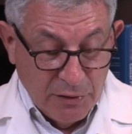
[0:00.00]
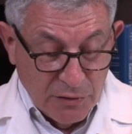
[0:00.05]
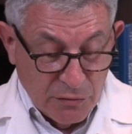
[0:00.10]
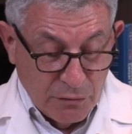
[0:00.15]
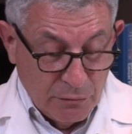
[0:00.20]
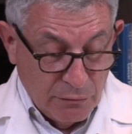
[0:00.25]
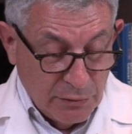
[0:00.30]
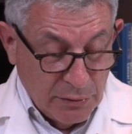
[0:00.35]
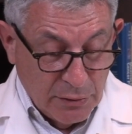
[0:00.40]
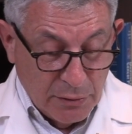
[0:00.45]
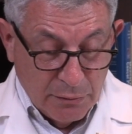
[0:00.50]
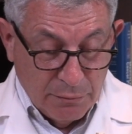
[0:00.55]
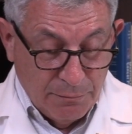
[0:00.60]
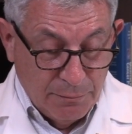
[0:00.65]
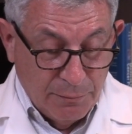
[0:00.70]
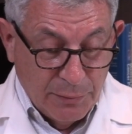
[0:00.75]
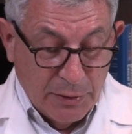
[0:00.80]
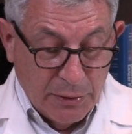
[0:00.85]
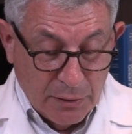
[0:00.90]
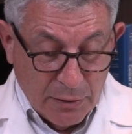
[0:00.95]
this would really
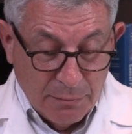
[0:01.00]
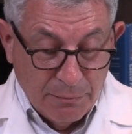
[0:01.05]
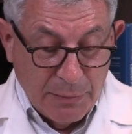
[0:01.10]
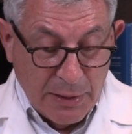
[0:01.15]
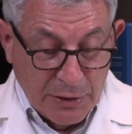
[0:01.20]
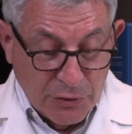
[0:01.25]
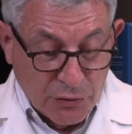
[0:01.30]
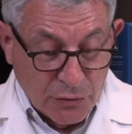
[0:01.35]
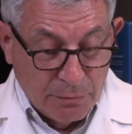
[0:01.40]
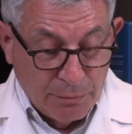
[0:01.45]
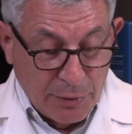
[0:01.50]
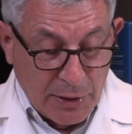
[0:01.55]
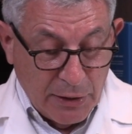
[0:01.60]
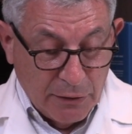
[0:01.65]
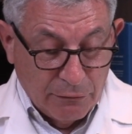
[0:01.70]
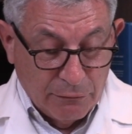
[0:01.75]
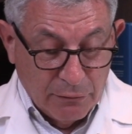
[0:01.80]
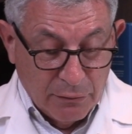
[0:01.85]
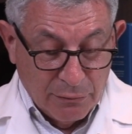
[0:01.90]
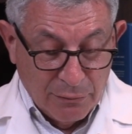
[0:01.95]
be a major
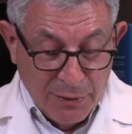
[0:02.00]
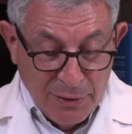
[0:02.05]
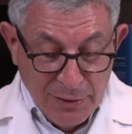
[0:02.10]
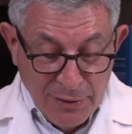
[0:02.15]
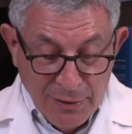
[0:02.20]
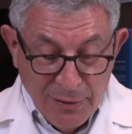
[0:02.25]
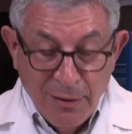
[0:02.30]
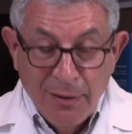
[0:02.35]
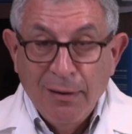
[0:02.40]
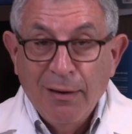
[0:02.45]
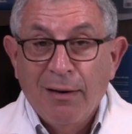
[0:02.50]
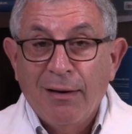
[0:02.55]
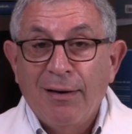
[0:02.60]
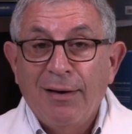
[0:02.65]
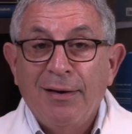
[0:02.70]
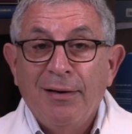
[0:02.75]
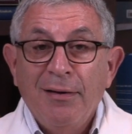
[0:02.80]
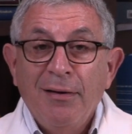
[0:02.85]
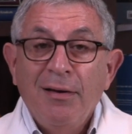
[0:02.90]
breakthrough. Uh,